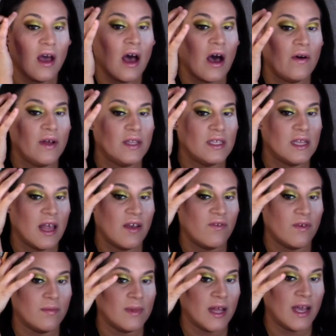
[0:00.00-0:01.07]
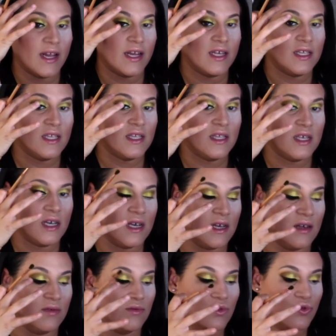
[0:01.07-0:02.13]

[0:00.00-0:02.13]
how it's like from lightest to,